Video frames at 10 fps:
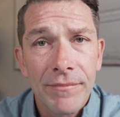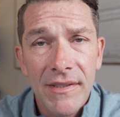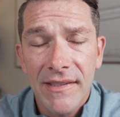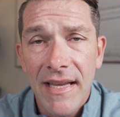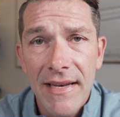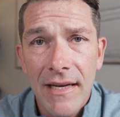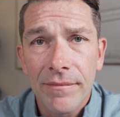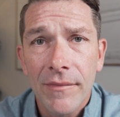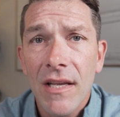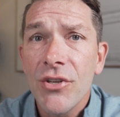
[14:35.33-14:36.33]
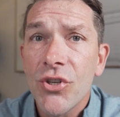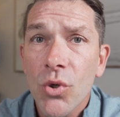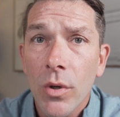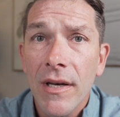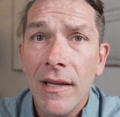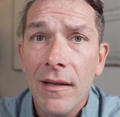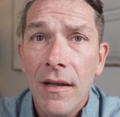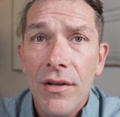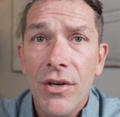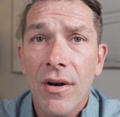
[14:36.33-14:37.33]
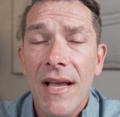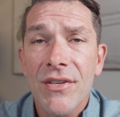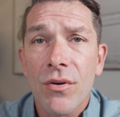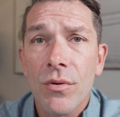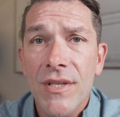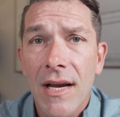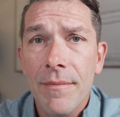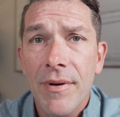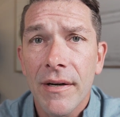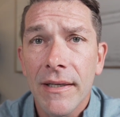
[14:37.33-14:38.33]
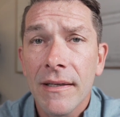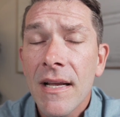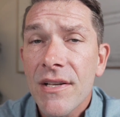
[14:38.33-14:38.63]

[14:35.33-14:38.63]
stand out is shortening your escrow time period.